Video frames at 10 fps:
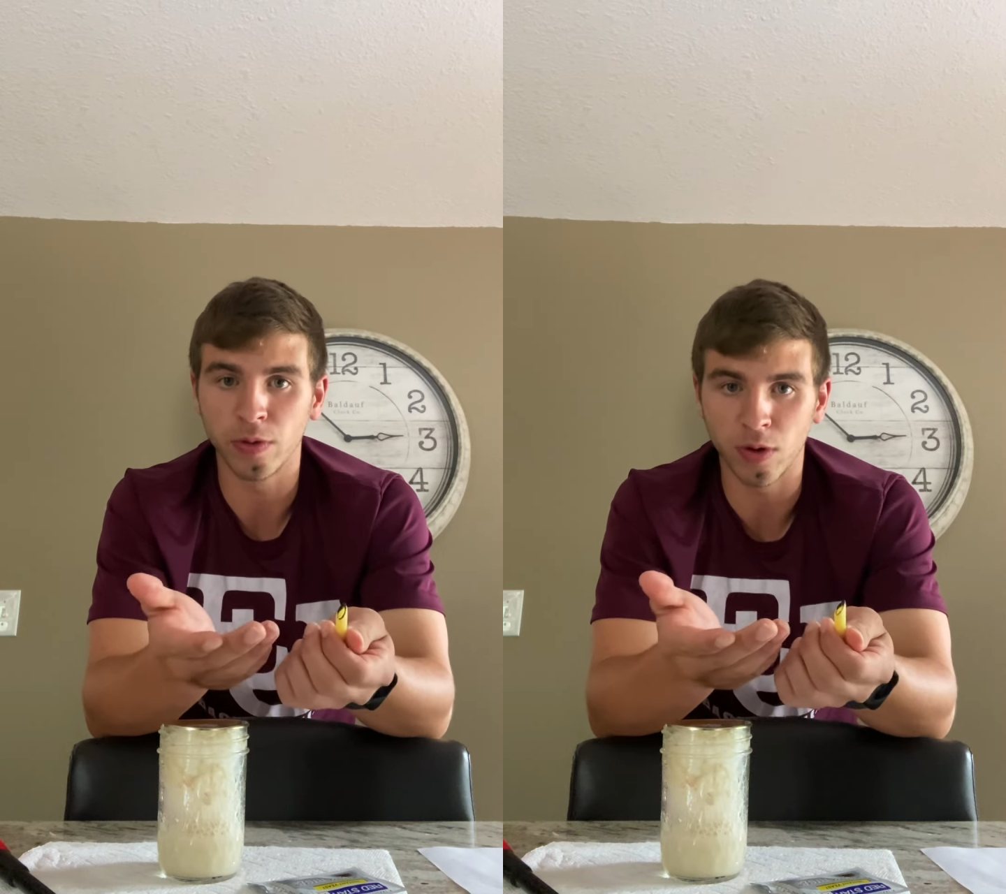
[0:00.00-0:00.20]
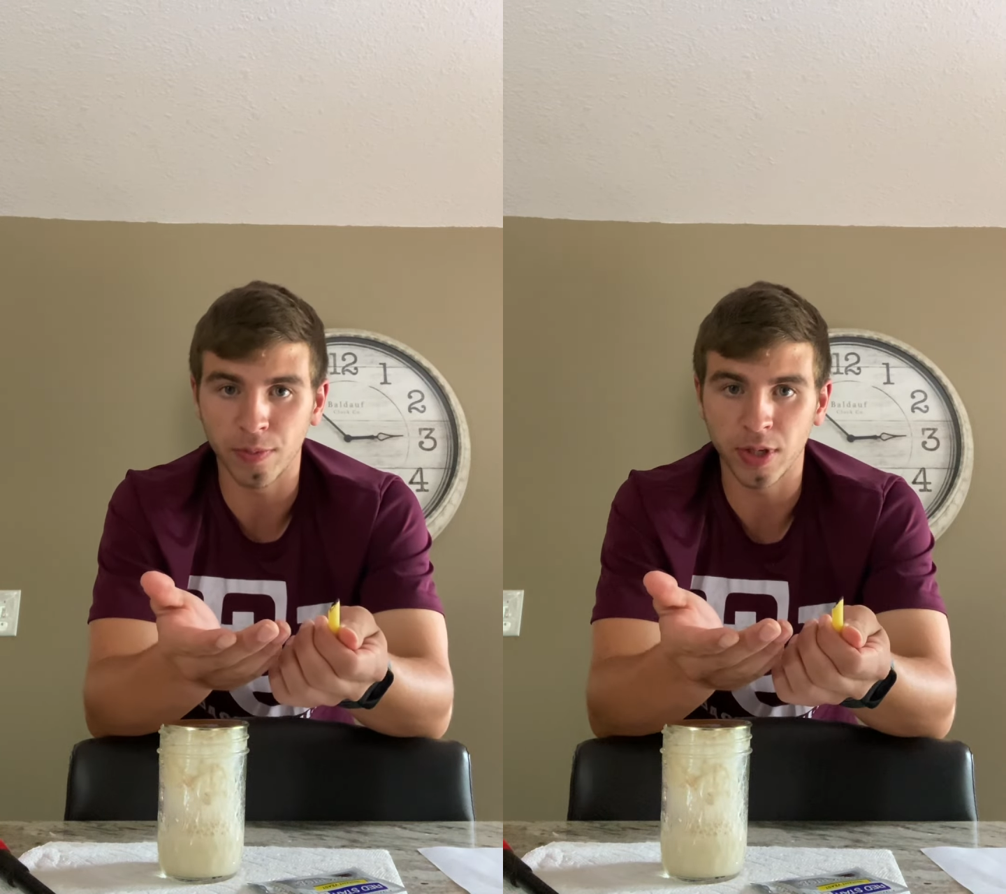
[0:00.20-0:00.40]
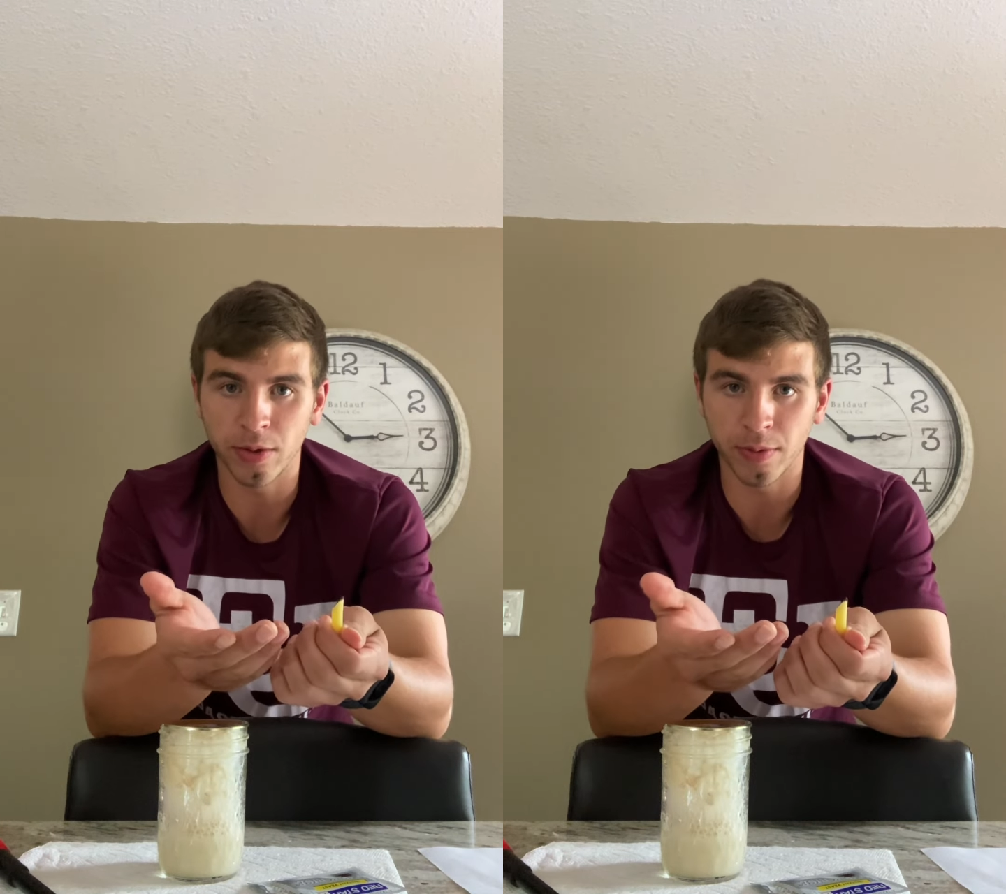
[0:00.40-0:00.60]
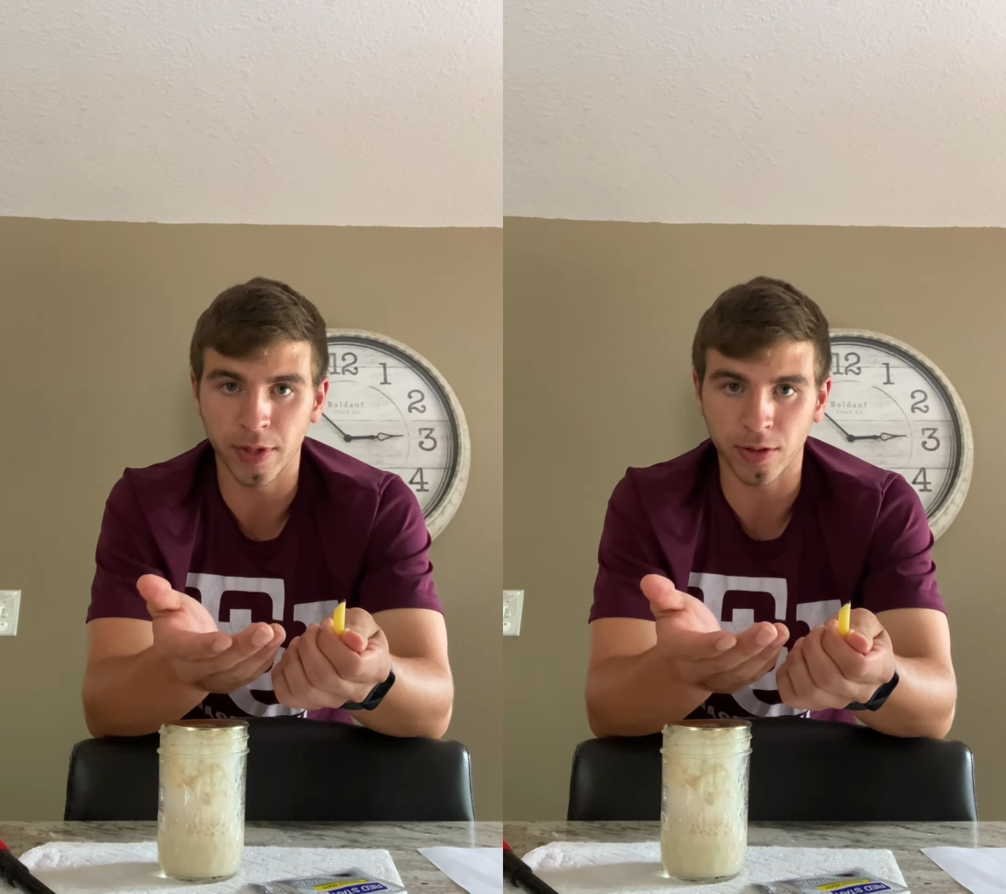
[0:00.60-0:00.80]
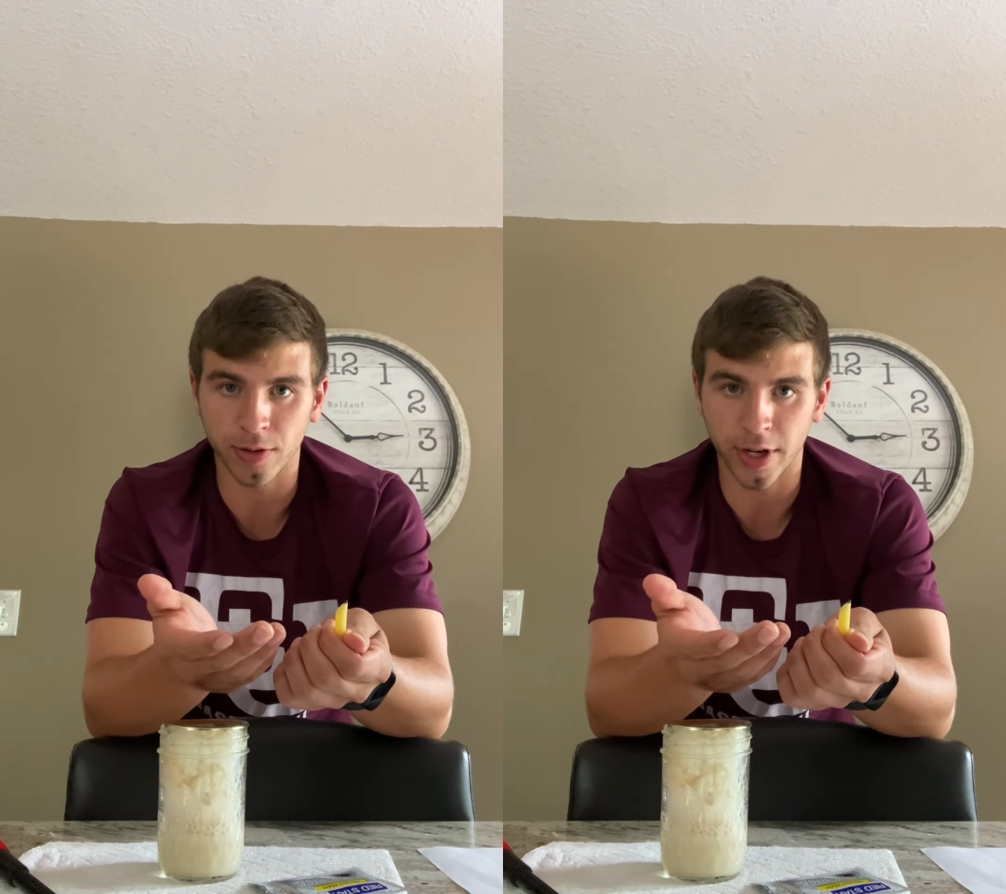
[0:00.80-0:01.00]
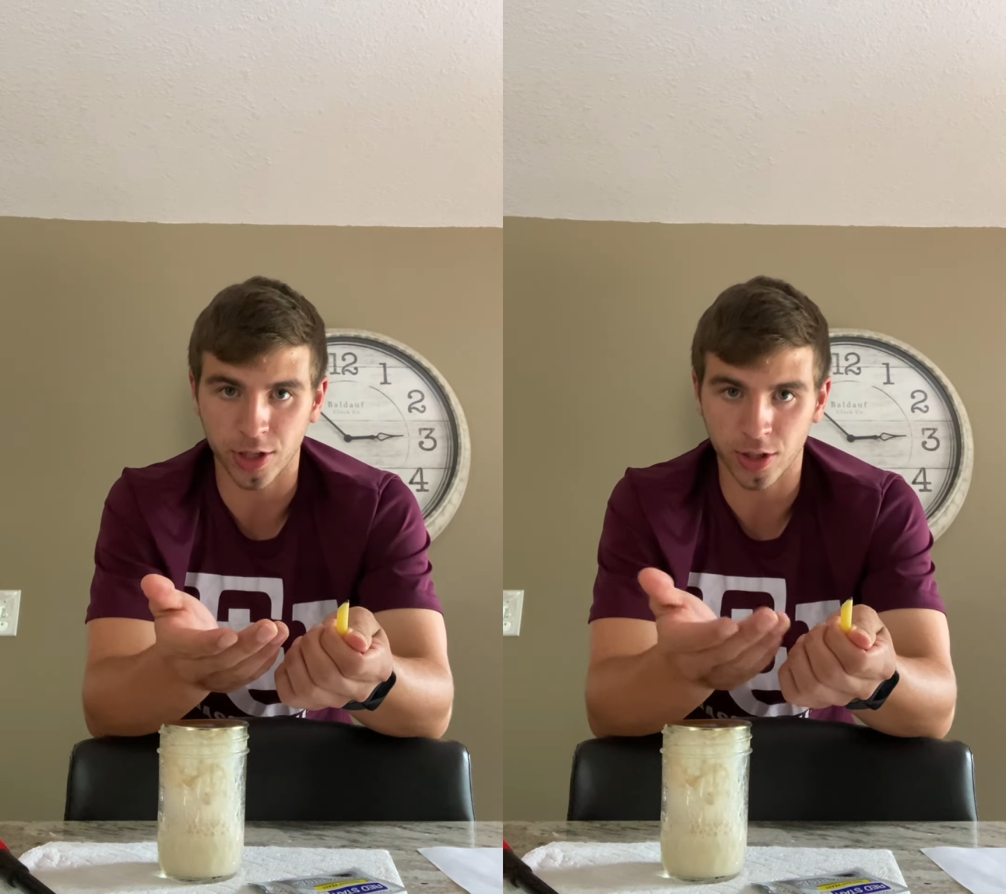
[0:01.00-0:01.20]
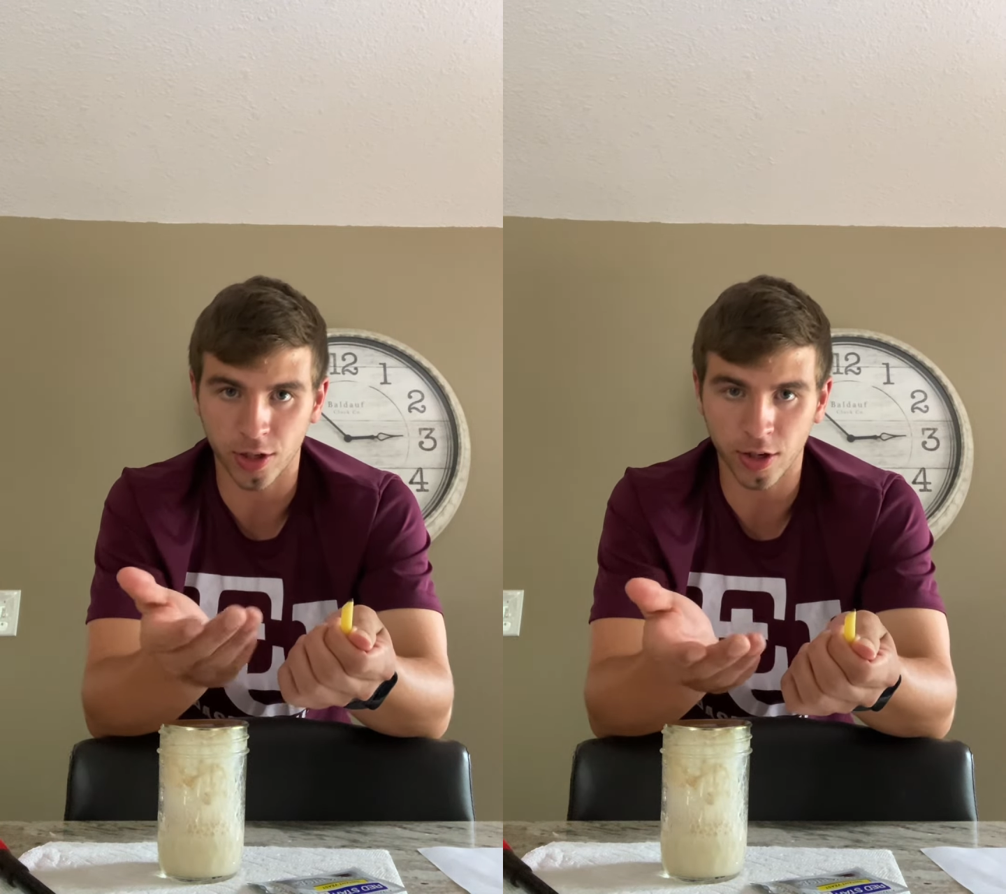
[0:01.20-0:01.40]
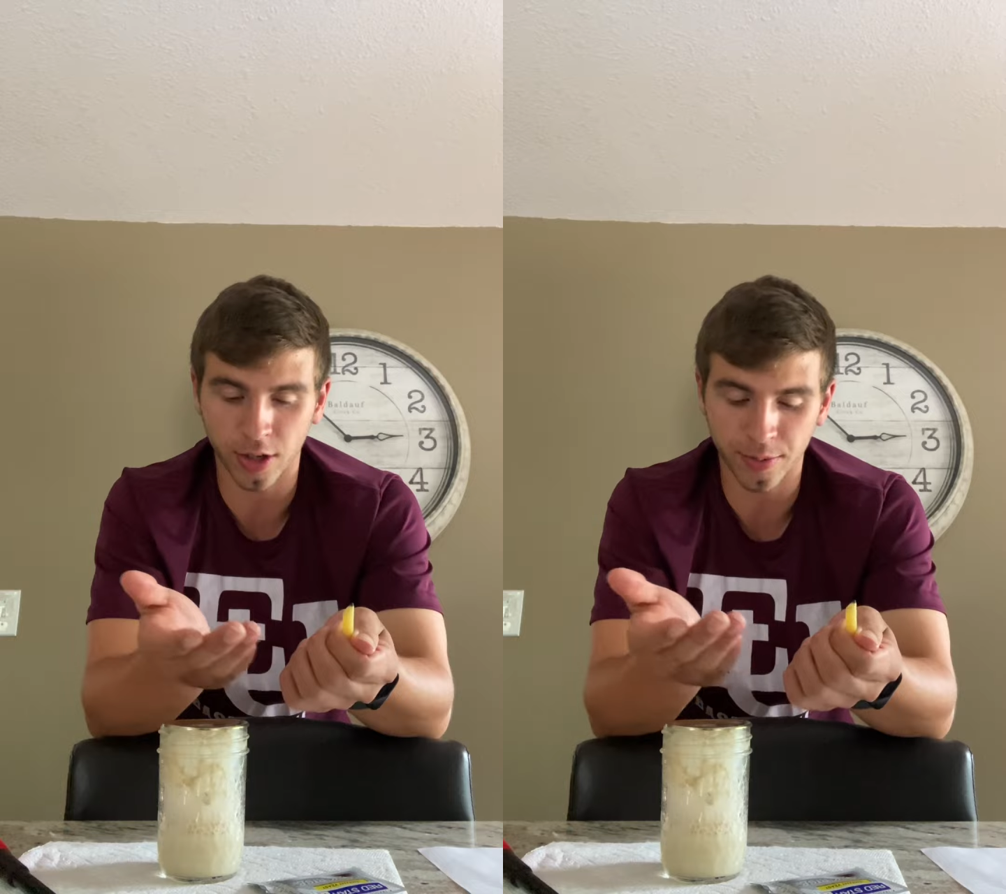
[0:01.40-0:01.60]
we won't be able to make the reaction
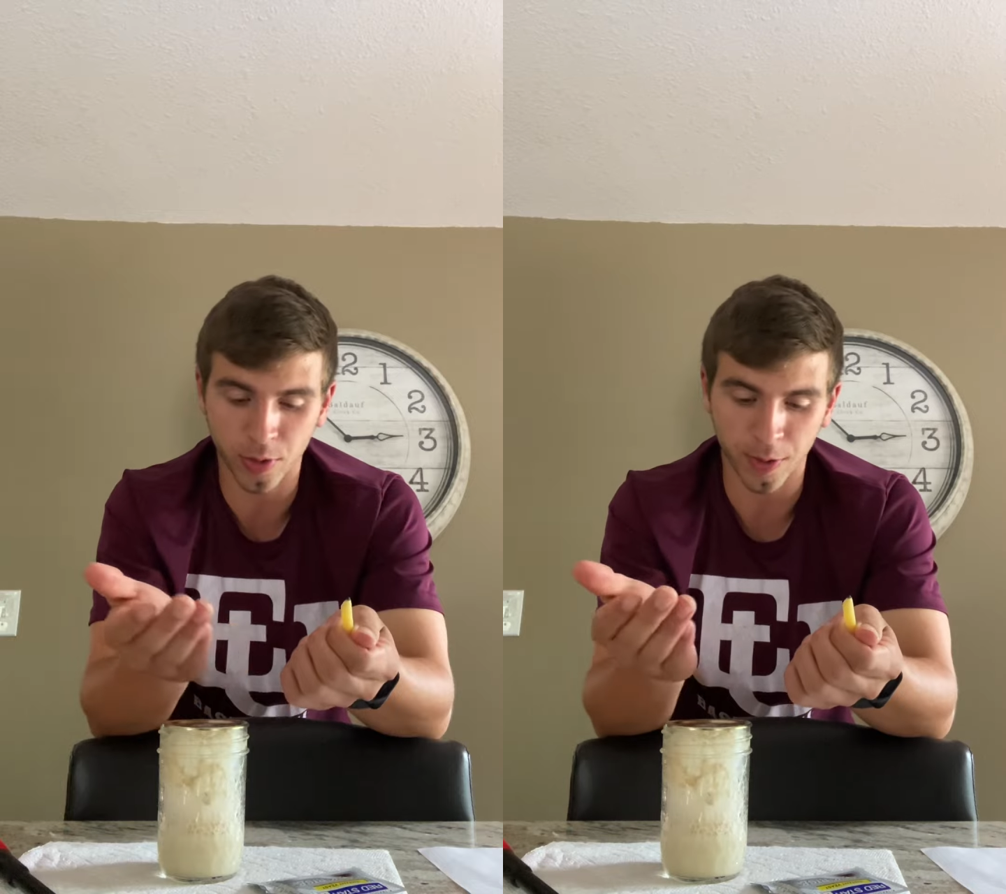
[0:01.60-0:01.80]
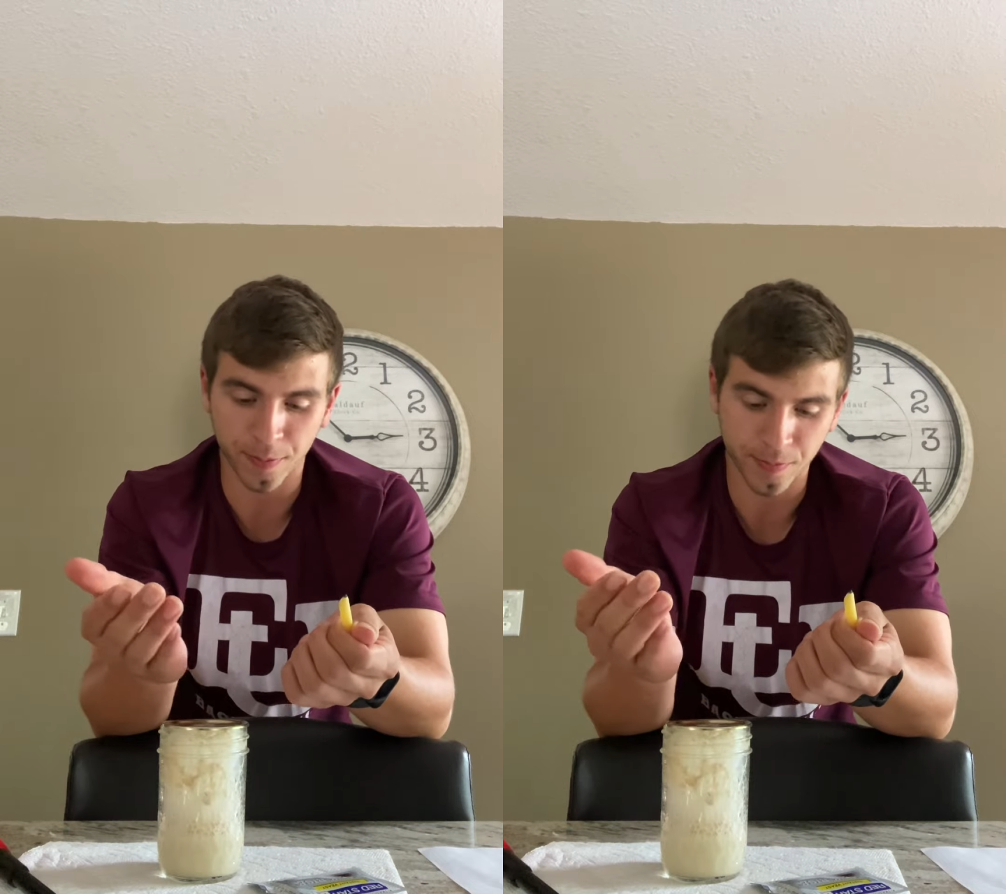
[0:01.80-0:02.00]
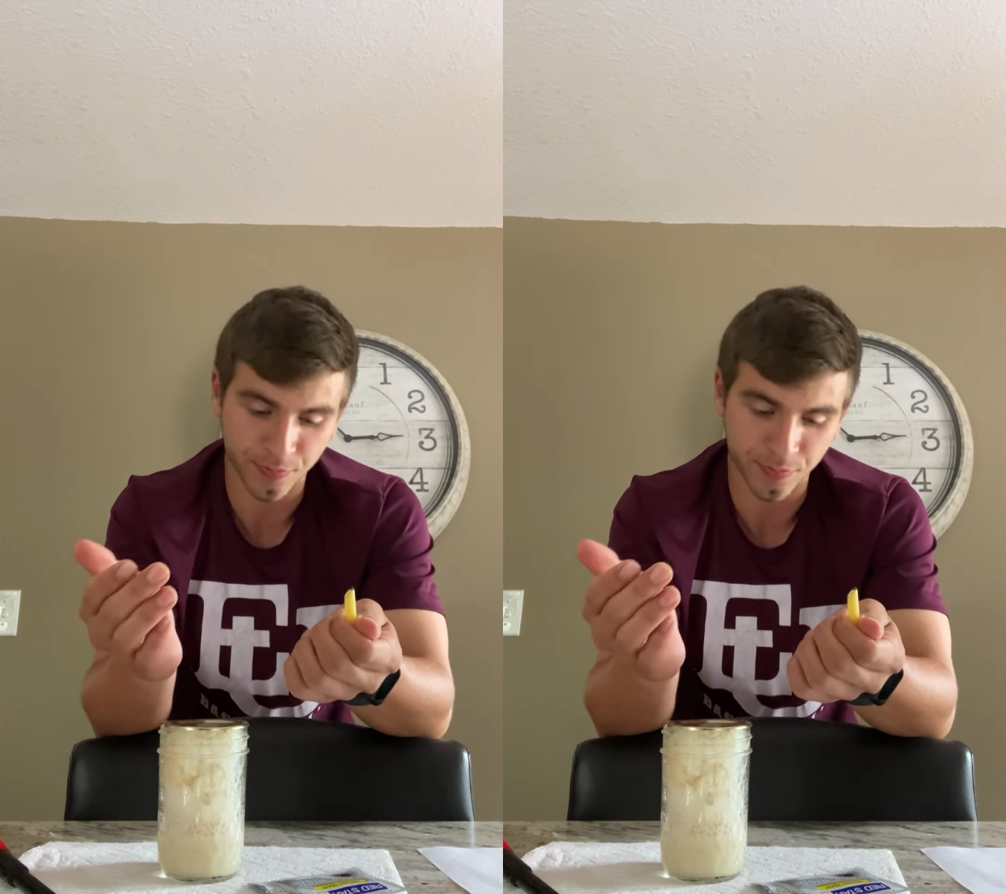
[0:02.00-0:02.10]
occur anymore.